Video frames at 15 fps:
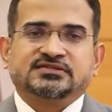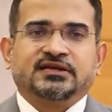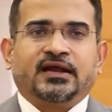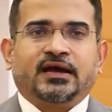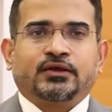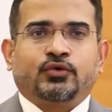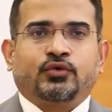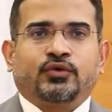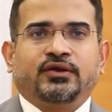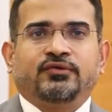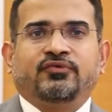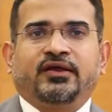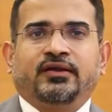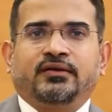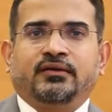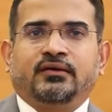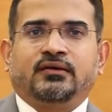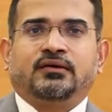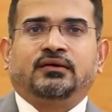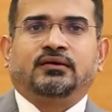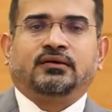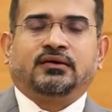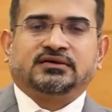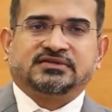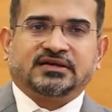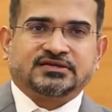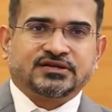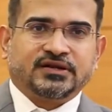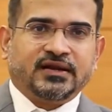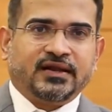scenario in when a
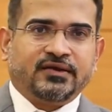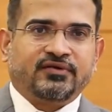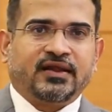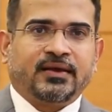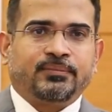Section 11